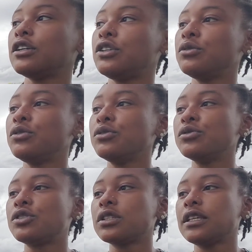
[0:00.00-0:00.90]
you
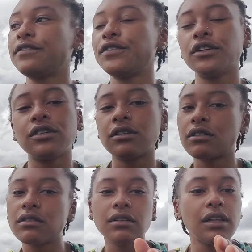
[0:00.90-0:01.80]
usually
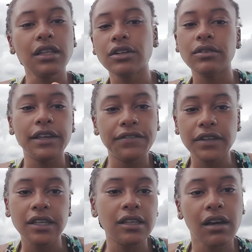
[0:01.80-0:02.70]
feel a little
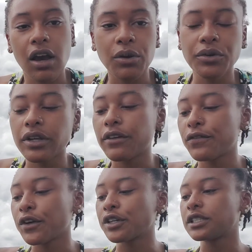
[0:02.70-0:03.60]
iffy, awkward at
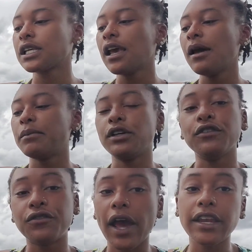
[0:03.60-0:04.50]
first, but you
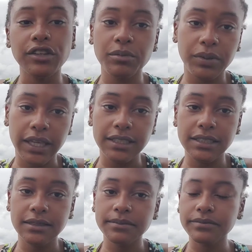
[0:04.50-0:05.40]
find your
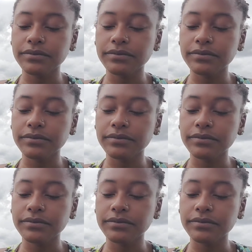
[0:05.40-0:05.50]
place.